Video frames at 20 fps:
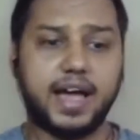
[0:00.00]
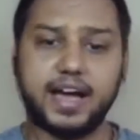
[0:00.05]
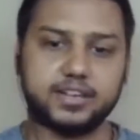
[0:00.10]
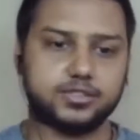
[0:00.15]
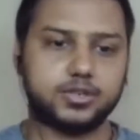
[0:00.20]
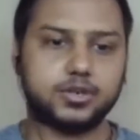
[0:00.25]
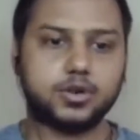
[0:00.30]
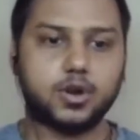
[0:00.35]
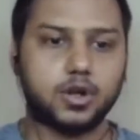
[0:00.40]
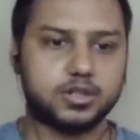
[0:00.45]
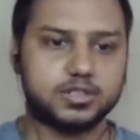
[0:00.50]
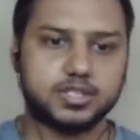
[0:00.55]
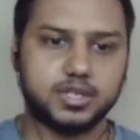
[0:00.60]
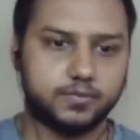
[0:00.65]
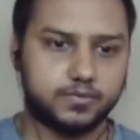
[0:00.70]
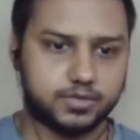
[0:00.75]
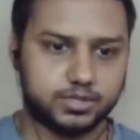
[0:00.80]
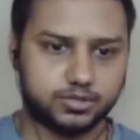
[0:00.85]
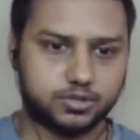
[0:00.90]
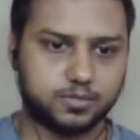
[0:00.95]
azure calls
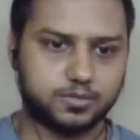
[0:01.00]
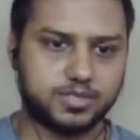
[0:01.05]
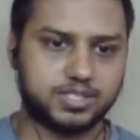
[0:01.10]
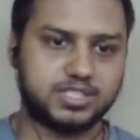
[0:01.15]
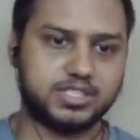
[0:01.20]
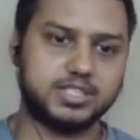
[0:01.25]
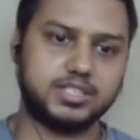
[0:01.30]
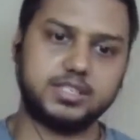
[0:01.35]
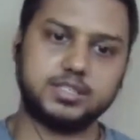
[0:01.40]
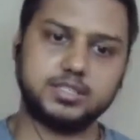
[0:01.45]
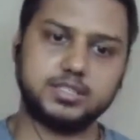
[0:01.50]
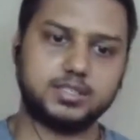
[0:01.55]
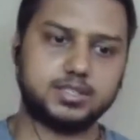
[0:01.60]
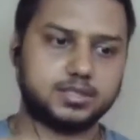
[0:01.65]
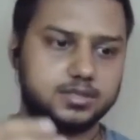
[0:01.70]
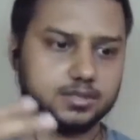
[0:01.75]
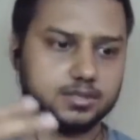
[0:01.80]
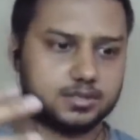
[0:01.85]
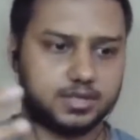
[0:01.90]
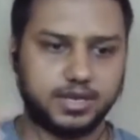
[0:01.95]
them virtual machines
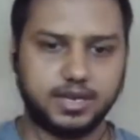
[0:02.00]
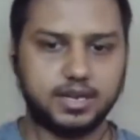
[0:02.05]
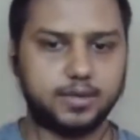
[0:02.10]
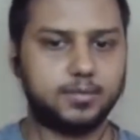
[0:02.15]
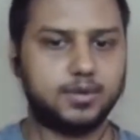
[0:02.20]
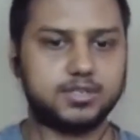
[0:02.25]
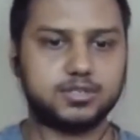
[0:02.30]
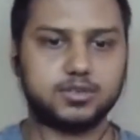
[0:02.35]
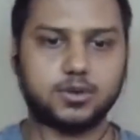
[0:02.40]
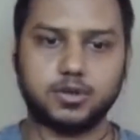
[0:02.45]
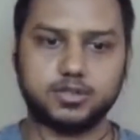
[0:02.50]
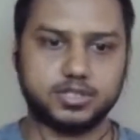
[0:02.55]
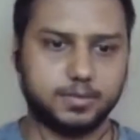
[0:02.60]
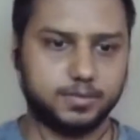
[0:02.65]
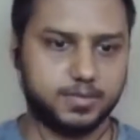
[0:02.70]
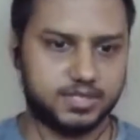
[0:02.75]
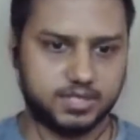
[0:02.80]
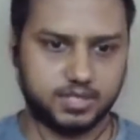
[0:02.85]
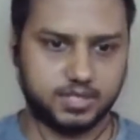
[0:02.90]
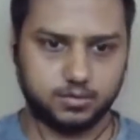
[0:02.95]
aws calls
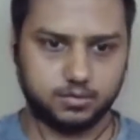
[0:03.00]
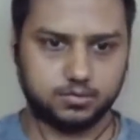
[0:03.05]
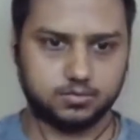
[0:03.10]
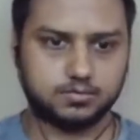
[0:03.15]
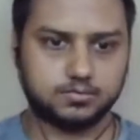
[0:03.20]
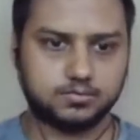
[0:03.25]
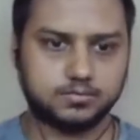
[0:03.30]
them ec2